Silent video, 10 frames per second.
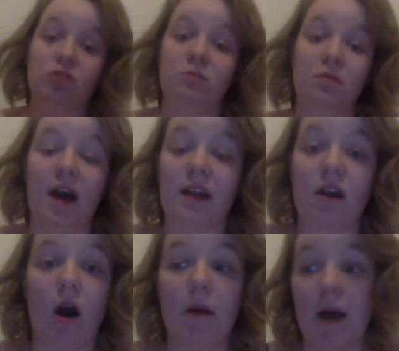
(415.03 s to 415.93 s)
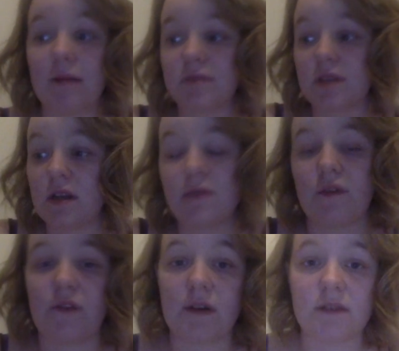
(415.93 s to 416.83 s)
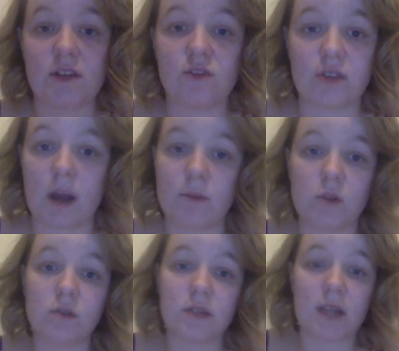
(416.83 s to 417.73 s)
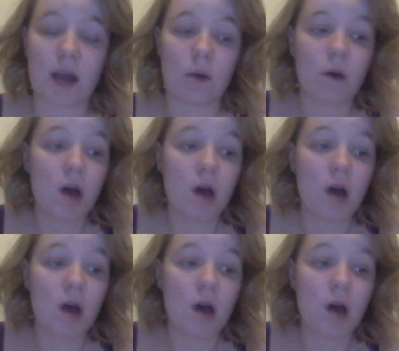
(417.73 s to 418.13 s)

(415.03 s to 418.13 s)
and I absolutely love the foundation that I'm using now.